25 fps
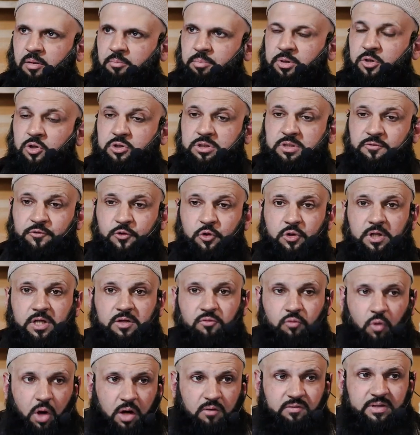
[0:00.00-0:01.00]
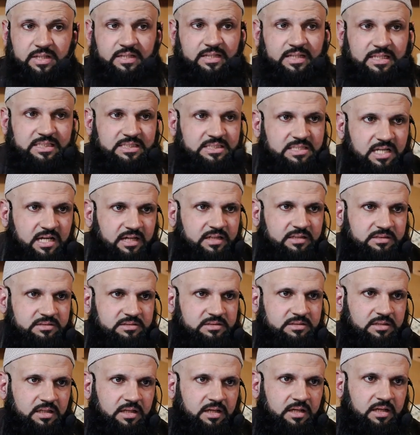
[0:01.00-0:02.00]
Because if you're involved in these
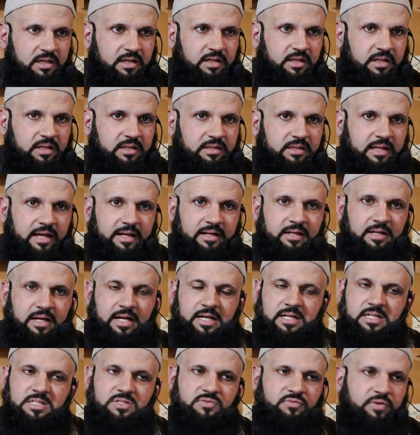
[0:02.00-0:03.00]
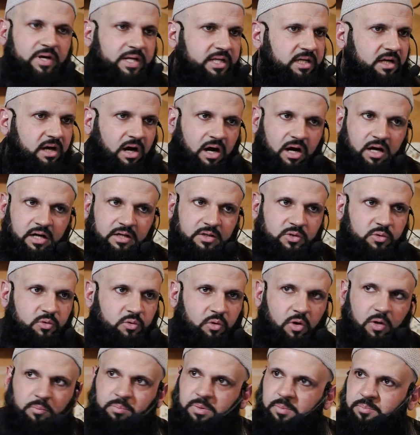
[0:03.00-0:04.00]
things, then it is very hard to
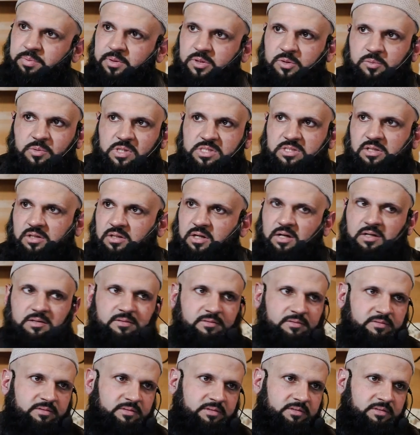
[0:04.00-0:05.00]
call people towards Allah.